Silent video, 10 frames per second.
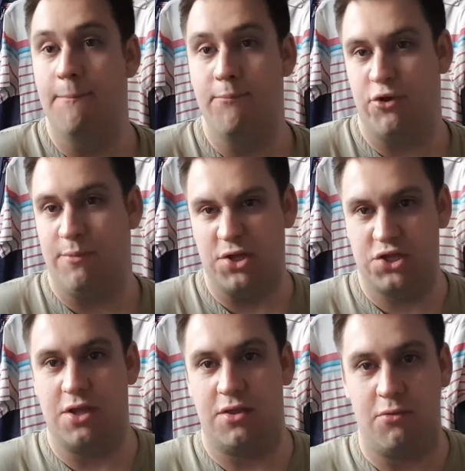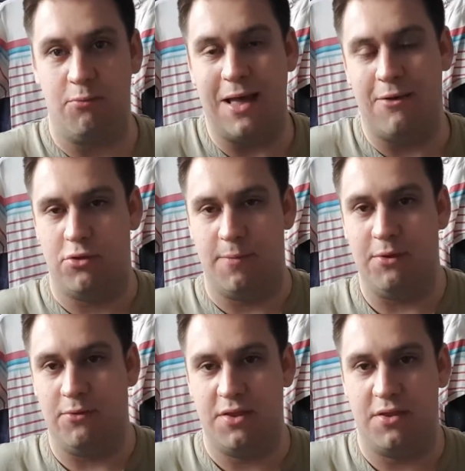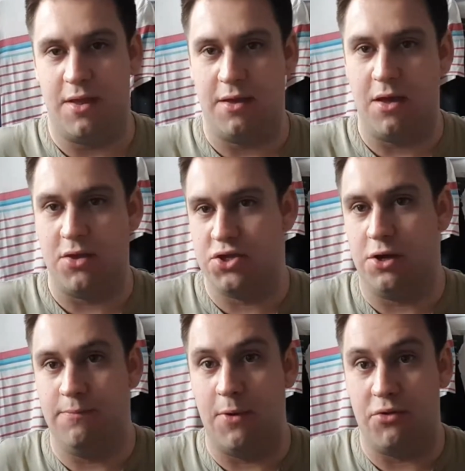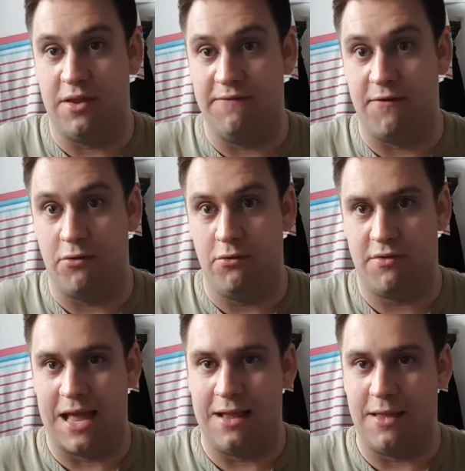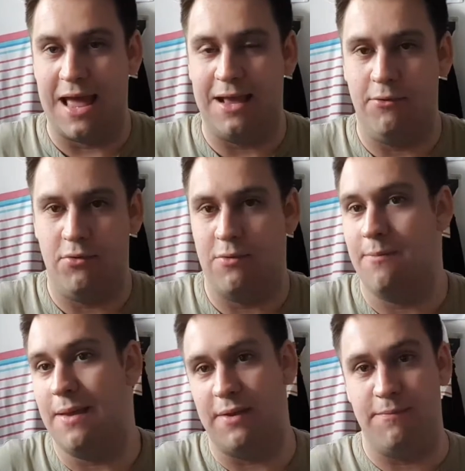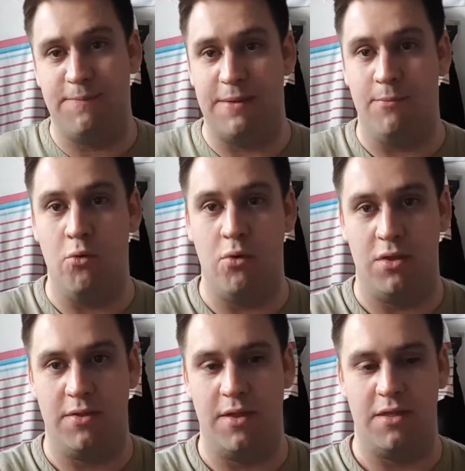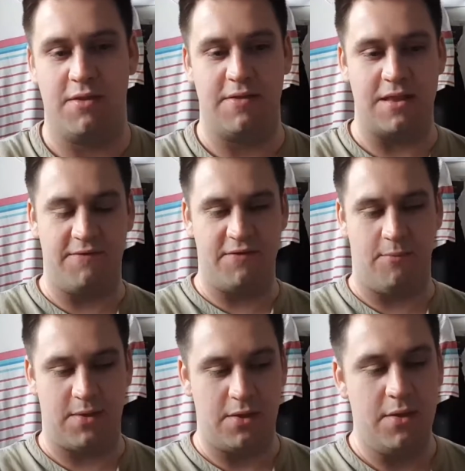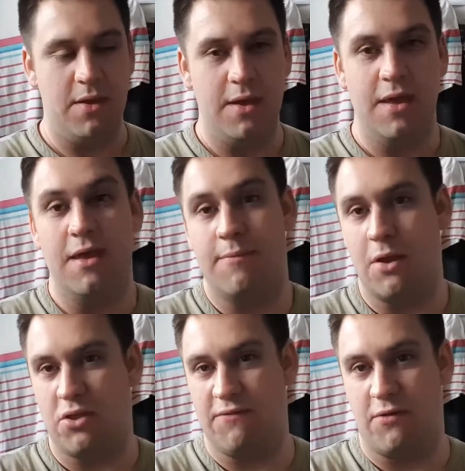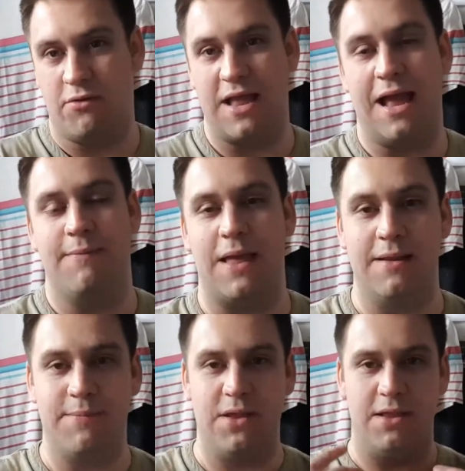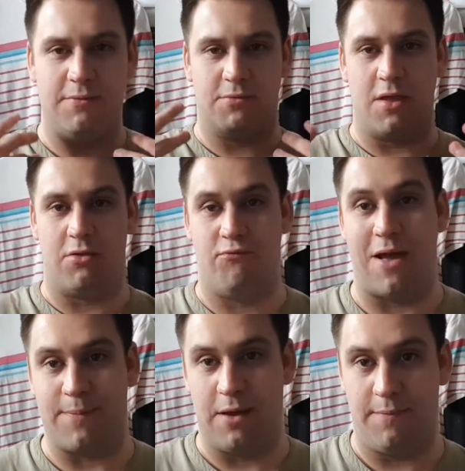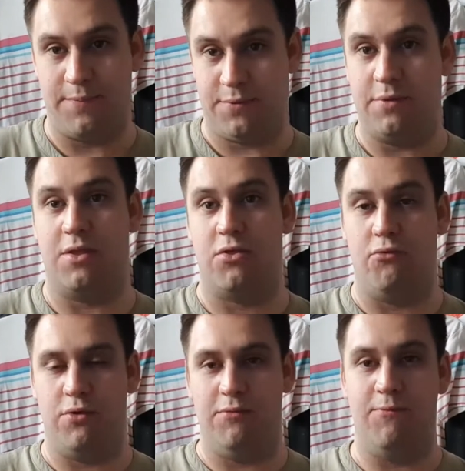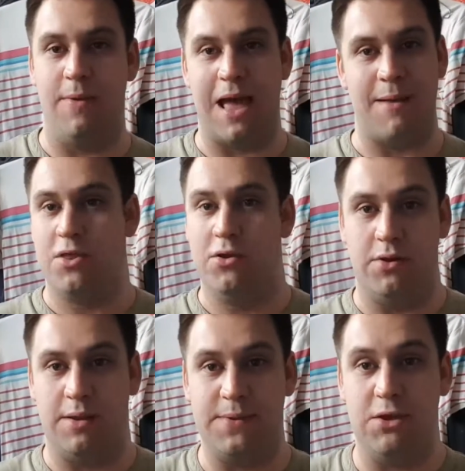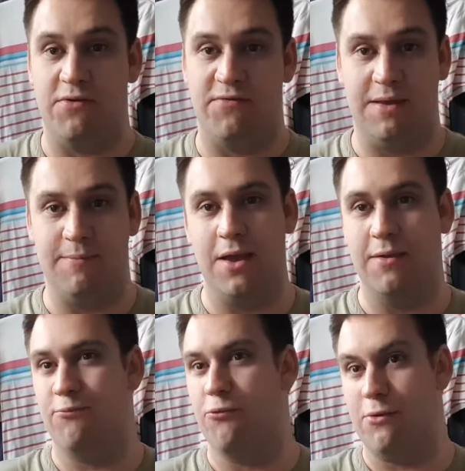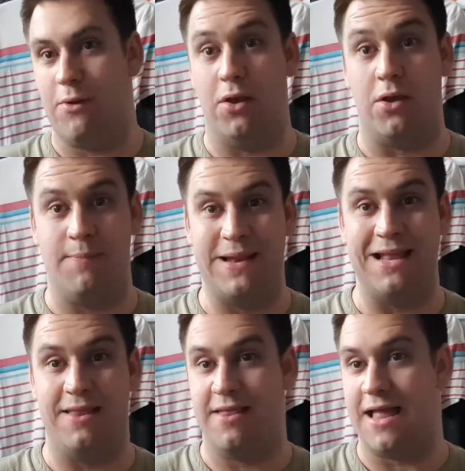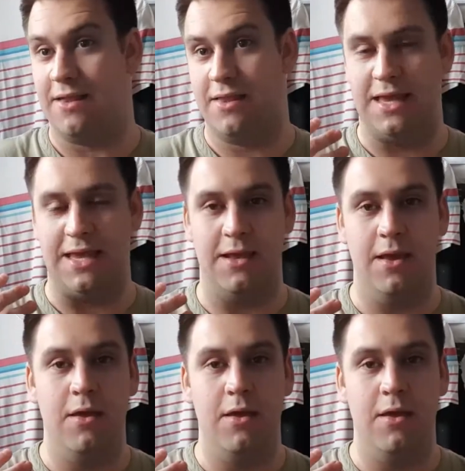pretty much does as well, to be honest. Cursed Child mostly follows that angle as well, maybe a bit more than the film, but mostly follows that. But it does wrap up the story absolutely beautifully. My real only complaint is that the